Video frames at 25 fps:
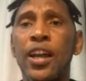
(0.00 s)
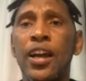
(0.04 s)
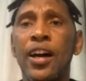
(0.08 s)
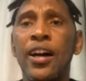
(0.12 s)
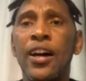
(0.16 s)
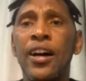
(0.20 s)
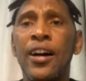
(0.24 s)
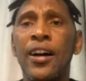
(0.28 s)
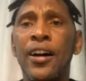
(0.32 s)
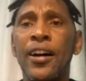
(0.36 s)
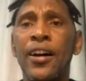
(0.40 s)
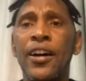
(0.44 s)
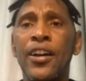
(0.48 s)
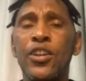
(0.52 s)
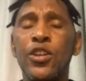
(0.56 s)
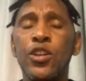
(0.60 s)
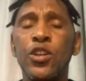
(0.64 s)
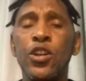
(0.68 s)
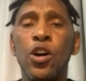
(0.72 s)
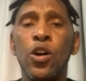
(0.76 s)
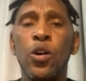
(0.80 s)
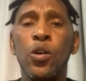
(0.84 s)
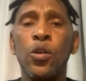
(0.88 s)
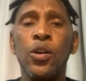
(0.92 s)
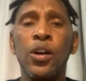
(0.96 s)

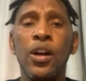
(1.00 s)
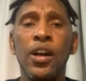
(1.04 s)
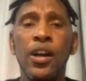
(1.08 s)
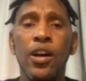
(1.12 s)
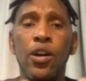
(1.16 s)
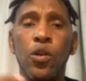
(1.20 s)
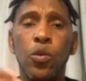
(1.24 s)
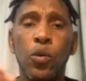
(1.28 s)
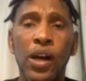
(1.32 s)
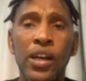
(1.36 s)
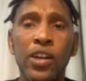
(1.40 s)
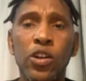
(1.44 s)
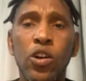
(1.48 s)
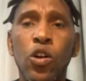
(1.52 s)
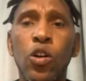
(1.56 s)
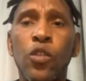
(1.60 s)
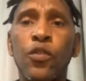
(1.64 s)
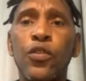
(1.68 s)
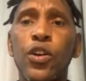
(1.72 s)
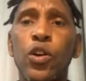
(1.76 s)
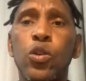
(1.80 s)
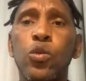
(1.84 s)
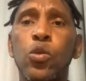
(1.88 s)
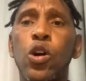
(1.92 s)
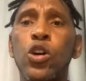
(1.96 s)
One of
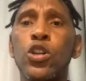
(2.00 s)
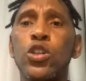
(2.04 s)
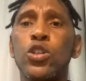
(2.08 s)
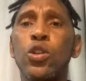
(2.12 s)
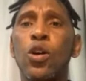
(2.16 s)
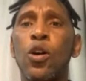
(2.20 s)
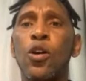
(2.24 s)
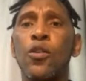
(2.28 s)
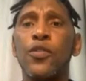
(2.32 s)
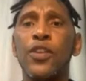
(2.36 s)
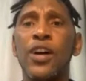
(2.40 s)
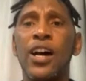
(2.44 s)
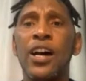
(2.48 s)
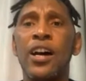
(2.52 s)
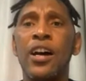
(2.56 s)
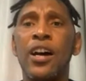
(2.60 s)
the quotes of